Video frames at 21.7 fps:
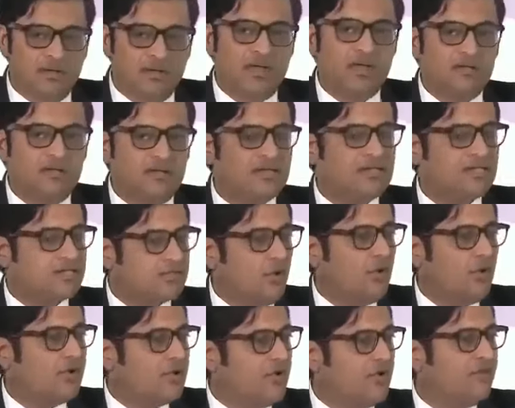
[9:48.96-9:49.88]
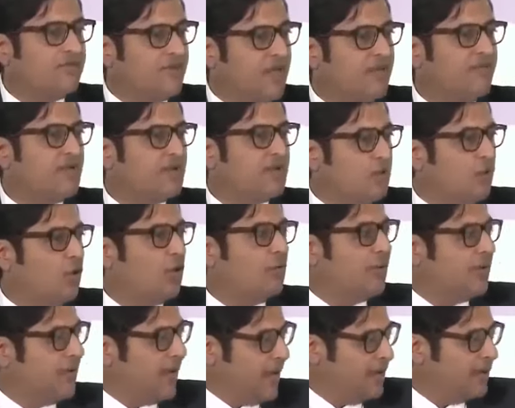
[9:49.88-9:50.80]
did the story of David
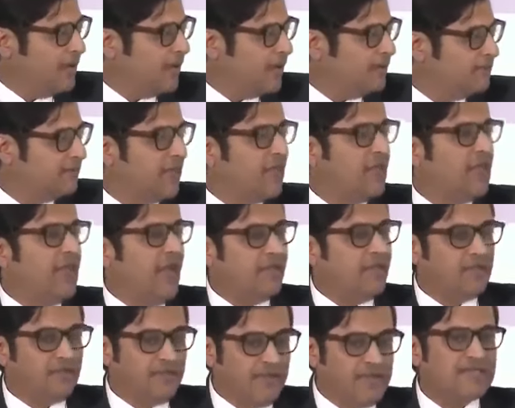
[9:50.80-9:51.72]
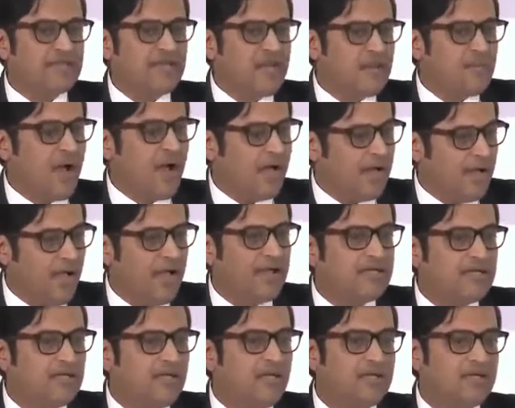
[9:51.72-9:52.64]
Coleman Headley. And the reason I'm
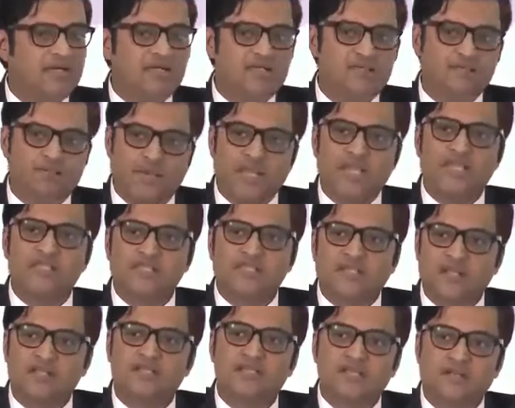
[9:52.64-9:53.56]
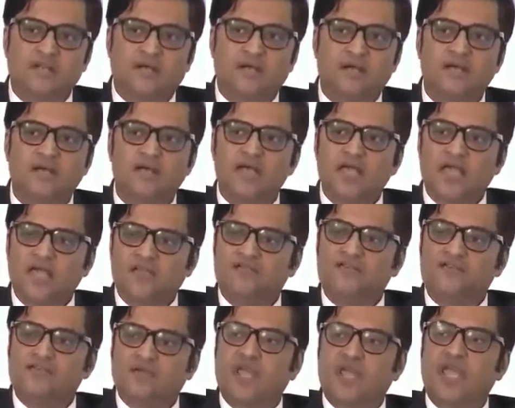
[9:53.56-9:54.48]
highlighting it is, please consider,
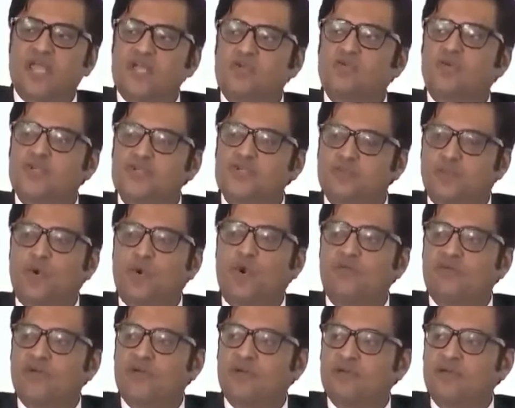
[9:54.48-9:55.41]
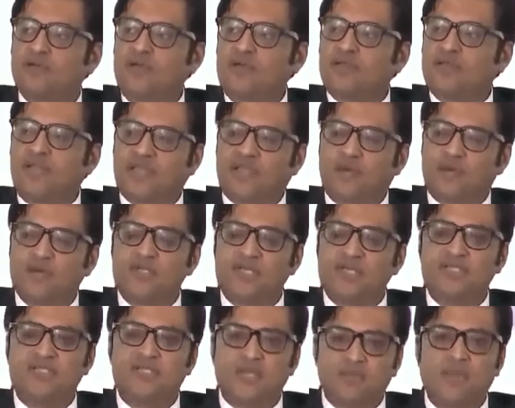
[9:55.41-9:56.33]
if today it was proven that there
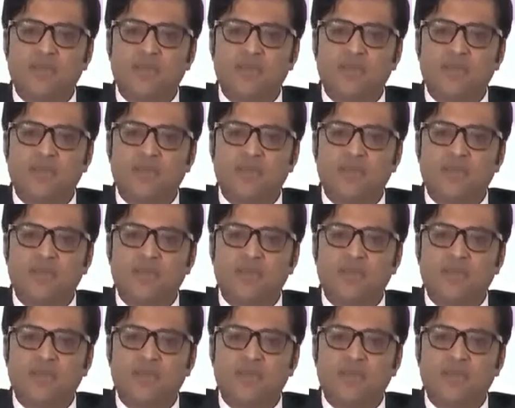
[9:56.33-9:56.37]
was a